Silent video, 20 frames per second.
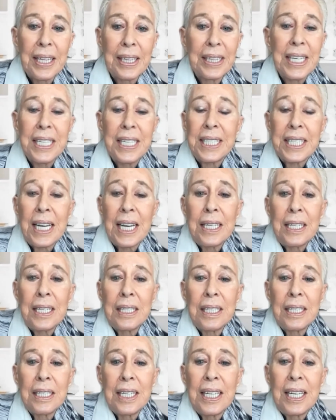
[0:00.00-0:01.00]
Lisa,
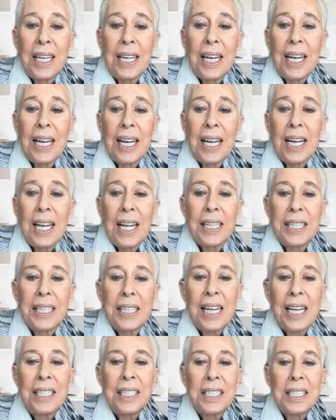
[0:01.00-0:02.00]

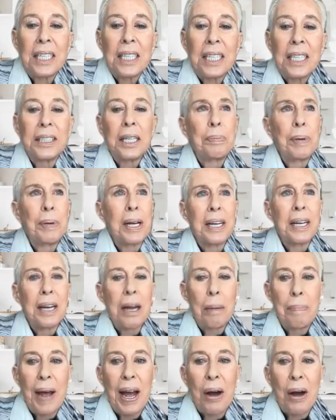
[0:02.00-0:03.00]
Tell us a little bit
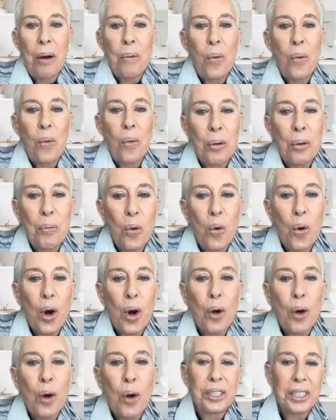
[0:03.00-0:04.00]
about one or
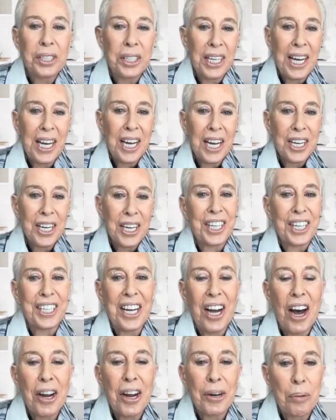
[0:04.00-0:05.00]
more rheumatologic
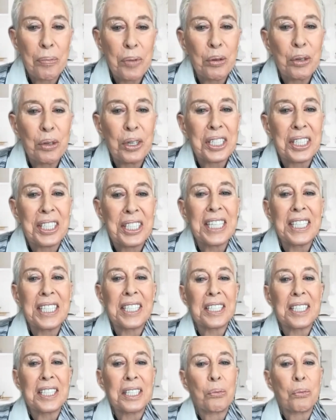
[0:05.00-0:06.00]
autoimmune
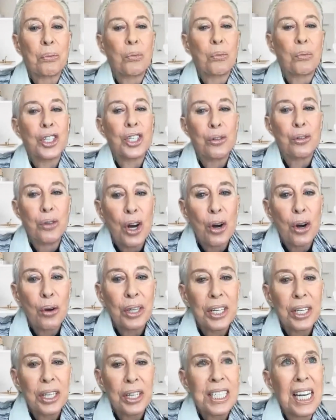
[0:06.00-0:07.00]
diseases in which you
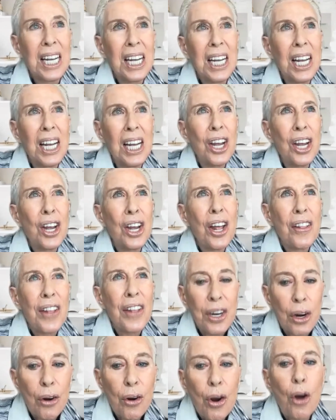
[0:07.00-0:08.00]
noticed
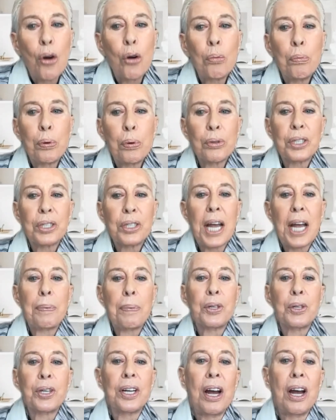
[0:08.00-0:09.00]
that your own
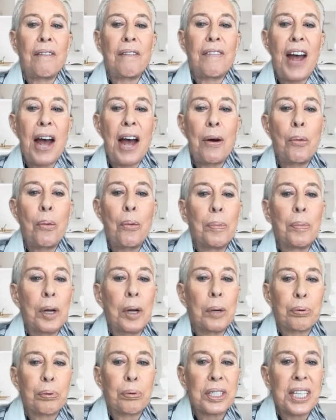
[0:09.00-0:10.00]
perception of how a
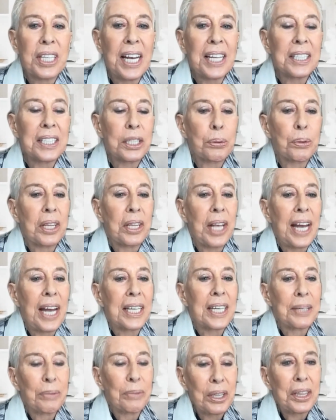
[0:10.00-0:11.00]
woman presents with
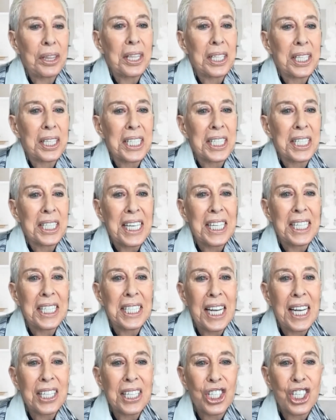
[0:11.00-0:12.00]
the
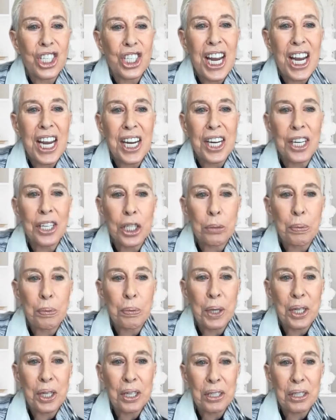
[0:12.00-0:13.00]
disease has changed,
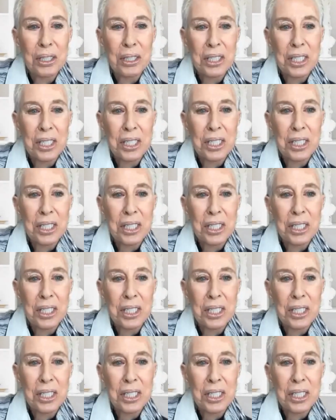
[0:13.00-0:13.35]
because